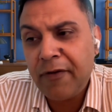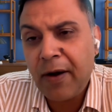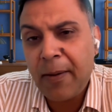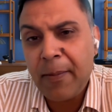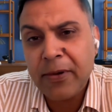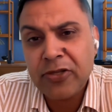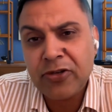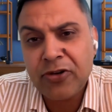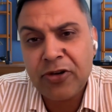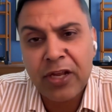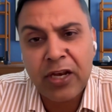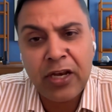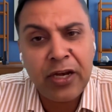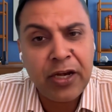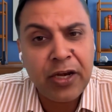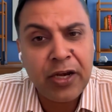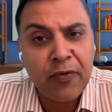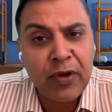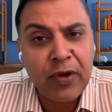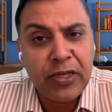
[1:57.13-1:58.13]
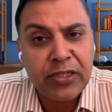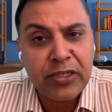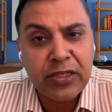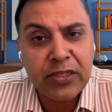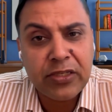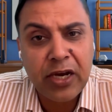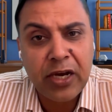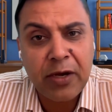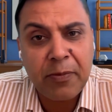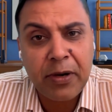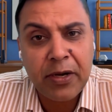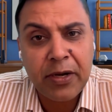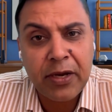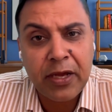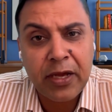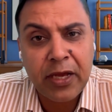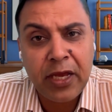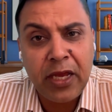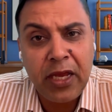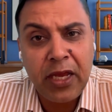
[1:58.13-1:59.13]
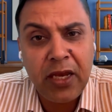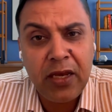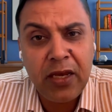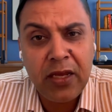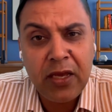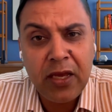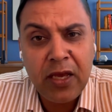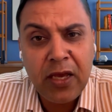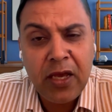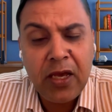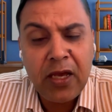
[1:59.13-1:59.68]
pharmaceutical intervention, right? But again,